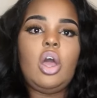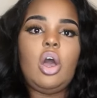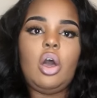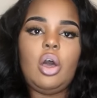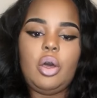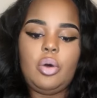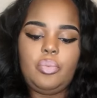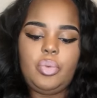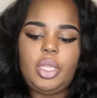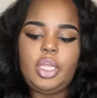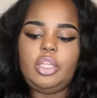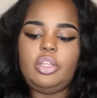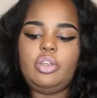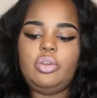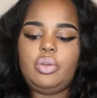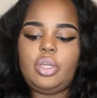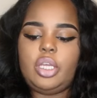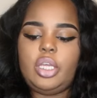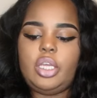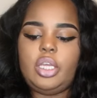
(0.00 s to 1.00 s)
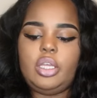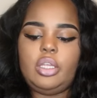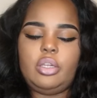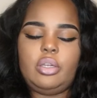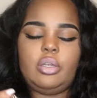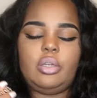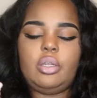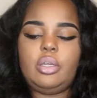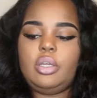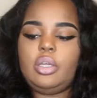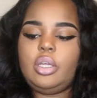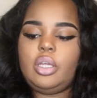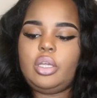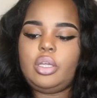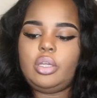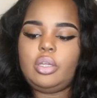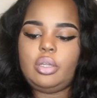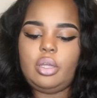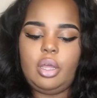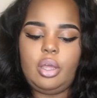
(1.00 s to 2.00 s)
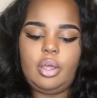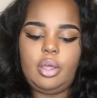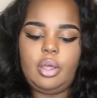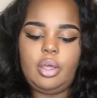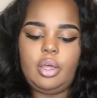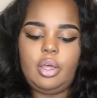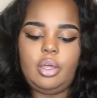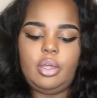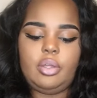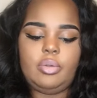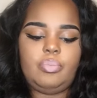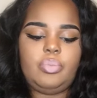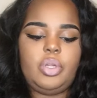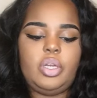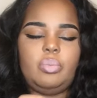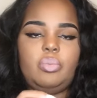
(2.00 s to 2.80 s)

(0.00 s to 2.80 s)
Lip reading: and you can put